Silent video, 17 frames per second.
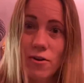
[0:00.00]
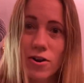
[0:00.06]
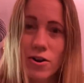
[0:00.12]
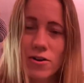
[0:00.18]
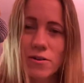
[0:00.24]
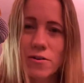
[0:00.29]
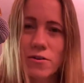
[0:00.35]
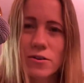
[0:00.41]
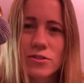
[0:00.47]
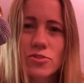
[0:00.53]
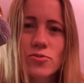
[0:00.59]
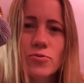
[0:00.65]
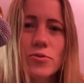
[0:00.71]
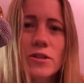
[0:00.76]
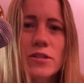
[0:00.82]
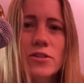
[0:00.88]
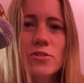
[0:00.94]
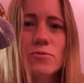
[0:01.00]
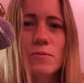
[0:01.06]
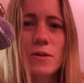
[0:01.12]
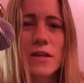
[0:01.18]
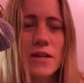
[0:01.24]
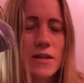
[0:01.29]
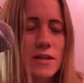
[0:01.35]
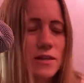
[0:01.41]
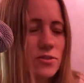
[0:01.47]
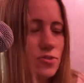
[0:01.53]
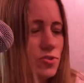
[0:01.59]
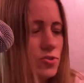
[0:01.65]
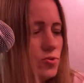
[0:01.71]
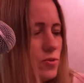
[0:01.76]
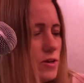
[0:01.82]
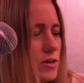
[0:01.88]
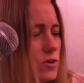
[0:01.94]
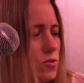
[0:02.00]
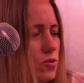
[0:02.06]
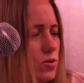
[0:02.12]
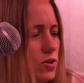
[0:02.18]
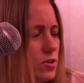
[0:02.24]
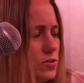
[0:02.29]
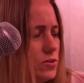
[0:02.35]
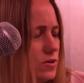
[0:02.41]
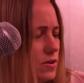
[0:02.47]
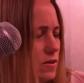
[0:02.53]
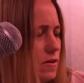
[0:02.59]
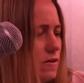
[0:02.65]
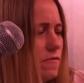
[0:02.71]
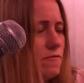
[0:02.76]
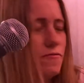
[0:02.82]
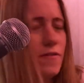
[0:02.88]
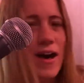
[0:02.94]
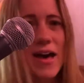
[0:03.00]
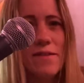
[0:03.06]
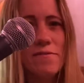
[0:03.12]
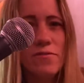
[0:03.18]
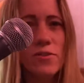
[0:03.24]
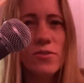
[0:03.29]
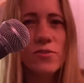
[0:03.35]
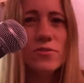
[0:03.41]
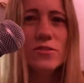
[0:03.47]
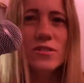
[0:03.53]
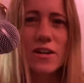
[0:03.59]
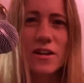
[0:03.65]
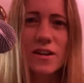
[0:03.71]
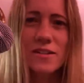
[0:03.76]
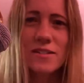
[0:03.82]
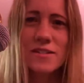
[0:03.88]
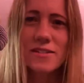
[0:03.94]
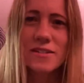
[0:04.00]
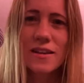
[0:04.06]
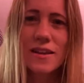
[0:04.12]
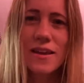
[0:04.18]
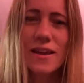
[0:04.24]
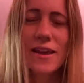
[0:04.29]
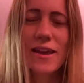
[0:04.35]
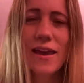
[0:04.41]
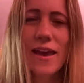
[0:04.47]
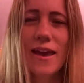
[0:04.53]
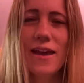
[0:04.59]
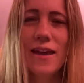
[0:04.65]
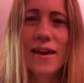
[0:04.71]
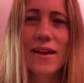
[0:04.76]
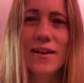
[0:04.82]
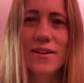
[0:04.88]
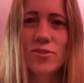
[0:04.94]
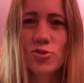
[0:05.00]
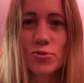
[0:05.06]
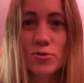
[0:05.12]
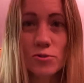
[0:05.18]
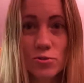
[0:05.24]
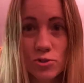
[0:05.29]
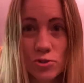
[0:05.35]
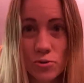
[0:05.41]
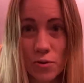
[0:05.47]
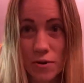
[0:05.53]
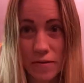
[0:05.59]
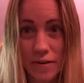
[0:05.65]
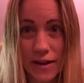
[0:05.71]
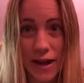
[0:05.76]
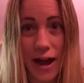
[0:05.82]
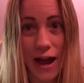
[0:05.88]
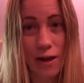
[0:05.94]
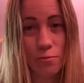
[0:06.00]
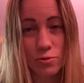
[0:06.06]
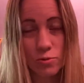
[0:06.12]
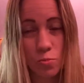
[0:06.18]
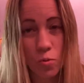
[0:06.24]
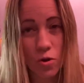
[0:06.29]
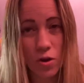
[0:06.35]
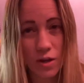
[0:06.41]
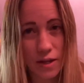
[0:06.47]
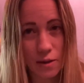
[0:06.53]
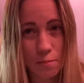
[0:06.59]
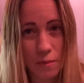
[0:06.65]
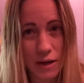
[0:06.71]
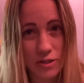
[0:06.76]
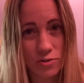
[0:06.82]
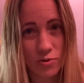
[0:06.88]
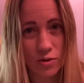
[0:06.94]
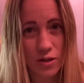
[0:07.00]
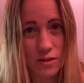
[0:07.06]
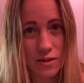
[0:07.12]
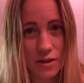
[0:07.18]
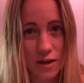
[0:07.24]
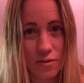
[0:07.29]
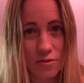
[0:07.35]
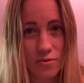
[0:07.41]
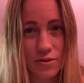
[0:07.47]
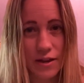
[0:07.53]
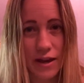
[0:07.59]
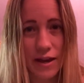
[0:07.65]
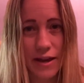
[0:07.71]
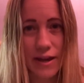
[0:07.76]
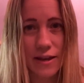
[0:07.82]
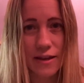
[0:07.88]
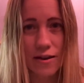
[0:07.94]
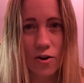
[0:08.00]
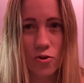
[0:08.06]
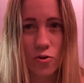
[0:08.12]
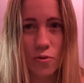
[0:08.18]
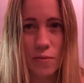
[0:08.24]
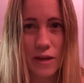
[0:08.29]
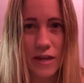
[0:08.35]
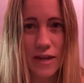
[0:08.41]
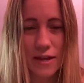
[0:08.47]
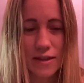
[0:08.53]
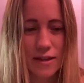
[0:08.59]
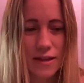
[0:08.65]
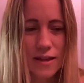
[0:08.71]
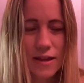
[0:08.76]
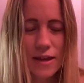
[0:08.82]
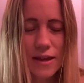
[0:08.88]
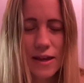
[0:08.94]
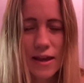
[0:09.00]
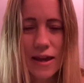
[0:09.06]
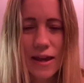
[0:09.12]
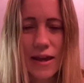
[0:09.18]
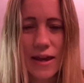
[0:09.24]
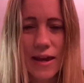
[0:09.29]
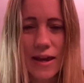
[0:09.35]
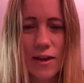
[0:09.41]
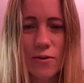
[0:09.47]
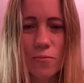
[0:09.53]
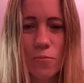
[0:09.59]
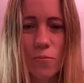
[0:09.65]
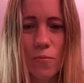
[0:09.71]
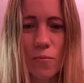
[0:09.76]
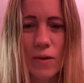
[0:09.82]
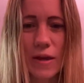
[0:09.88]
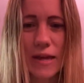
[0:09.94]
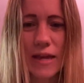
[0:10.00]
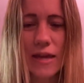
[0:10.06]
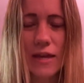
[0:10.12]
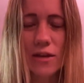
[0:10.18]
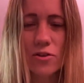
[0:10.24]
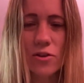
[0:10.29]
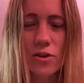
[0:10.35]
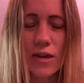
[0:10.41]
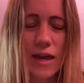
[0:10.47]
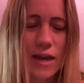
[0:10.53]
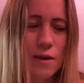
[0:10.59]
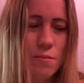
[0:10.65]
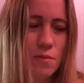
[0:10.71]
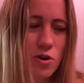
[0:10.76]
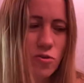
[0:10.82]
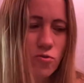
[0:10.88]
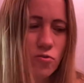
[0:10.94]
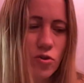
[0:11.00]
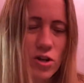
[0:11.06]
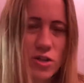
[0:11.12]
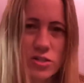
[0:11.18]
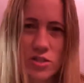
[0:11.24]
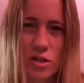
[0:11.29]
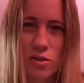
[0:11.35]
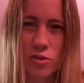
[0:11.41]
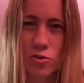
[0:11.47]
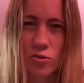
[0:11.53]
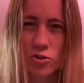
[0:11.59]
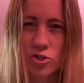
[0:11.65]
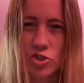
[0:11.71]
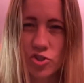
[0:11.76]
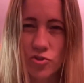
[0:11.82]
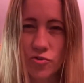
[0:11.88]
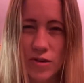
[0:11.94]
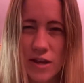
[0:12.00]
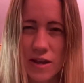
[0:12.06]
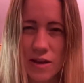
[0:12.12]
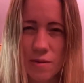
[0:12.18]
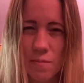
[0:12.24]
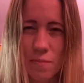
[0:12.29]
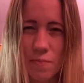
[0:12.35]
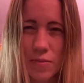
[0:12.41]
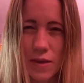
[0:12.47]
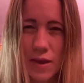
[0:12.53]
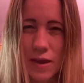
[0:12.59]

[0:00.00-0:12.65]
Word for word: our story this week is a story called five little ducks. And true story, I was walking my dog the other day, Obi, and we came across a little stream.